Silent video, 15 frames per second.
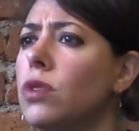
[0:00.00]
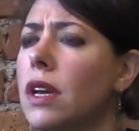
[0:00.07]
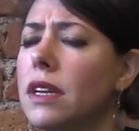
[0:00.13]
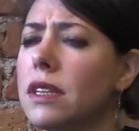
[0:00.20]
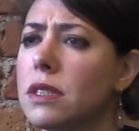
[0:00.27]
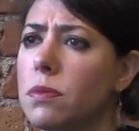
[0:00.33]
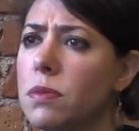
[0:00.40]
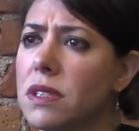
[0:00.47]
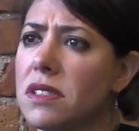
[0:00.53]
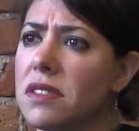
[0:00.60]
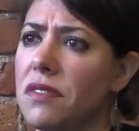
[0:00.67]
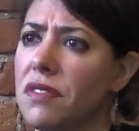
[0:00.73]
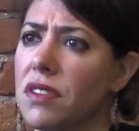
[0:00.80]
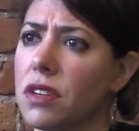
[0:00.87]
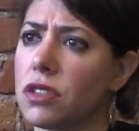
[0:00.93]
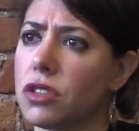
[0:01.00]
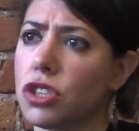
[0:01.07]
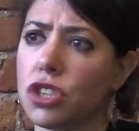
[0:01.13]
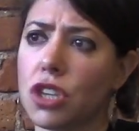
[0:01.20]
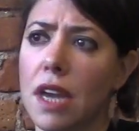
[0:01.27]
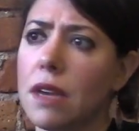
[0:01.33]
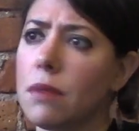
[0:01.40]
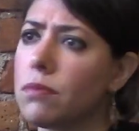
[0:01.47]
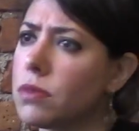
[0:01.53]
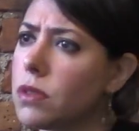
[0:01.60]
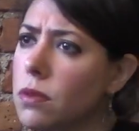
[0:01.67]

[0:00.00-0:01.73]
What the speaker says: like specific shape.